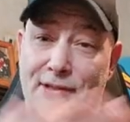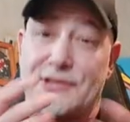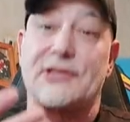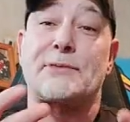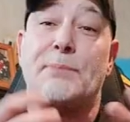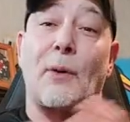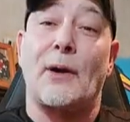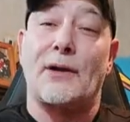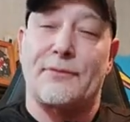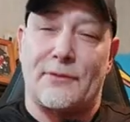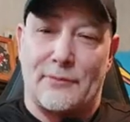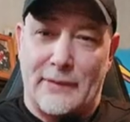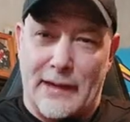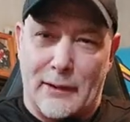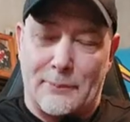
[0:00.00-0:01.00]
This is part of
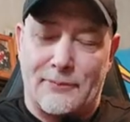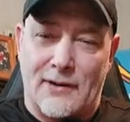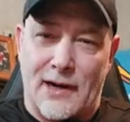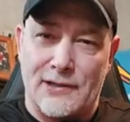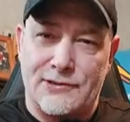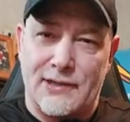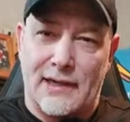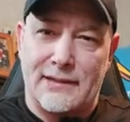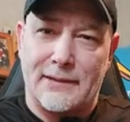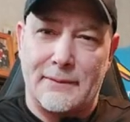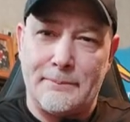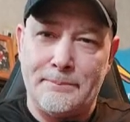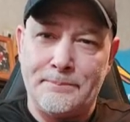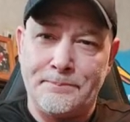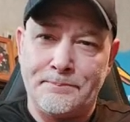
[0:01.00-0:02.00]
a rail project.
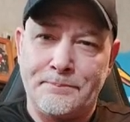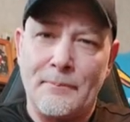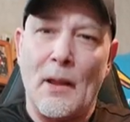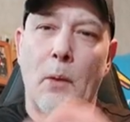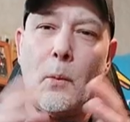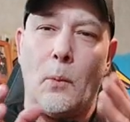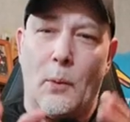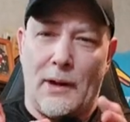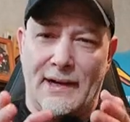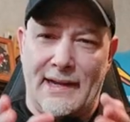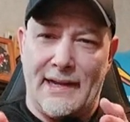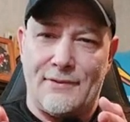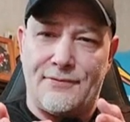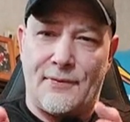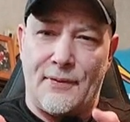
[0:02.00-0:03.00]
What
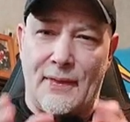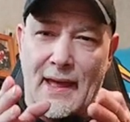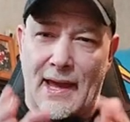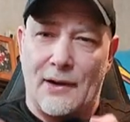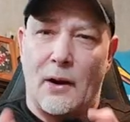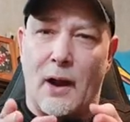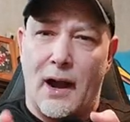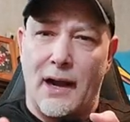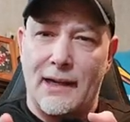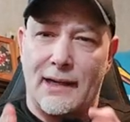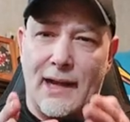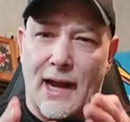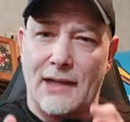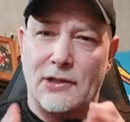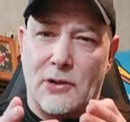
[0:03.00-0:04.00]
if that
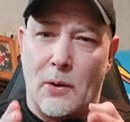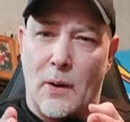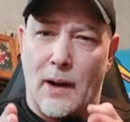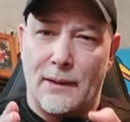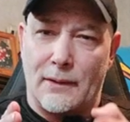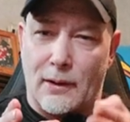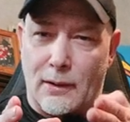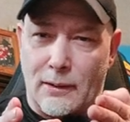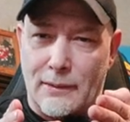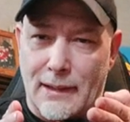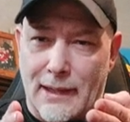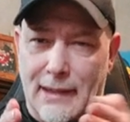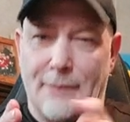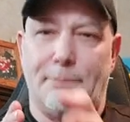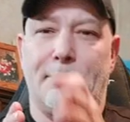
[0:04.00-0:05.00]
hog got caught
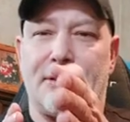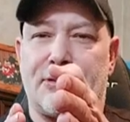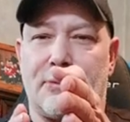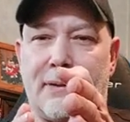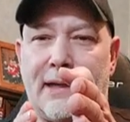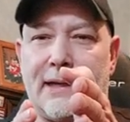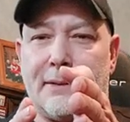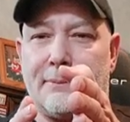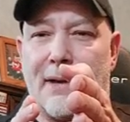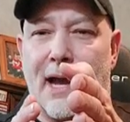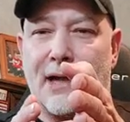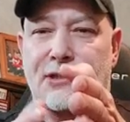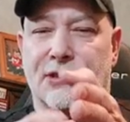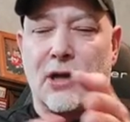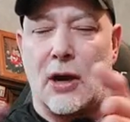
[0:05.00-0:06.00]
in between a
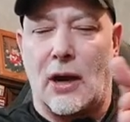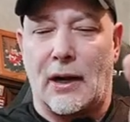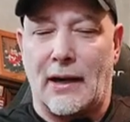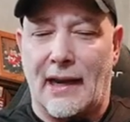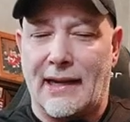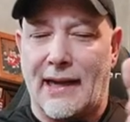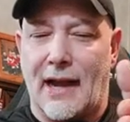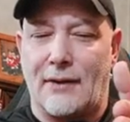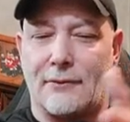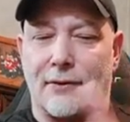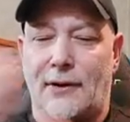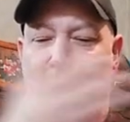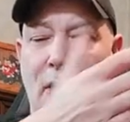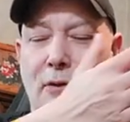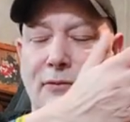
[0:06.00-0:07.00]
boxcar and got
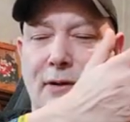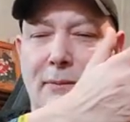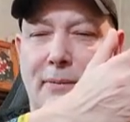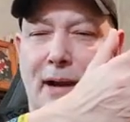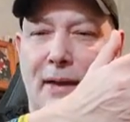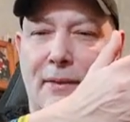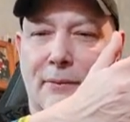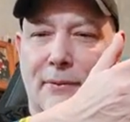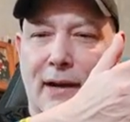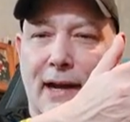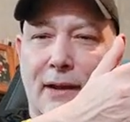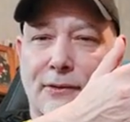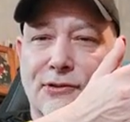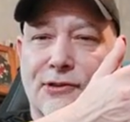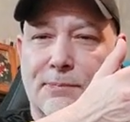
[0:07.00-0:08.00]
run over by the
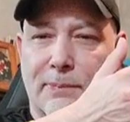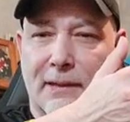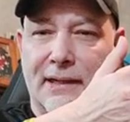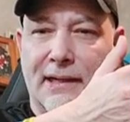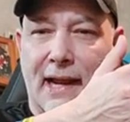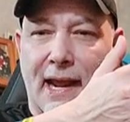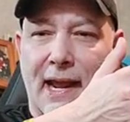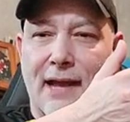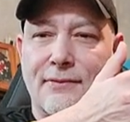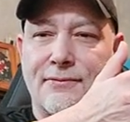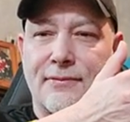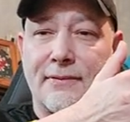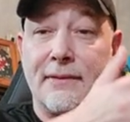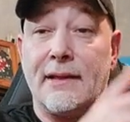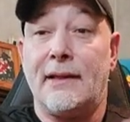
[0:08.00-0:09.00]
rail, split in
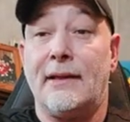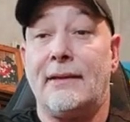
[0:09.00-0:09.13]
half?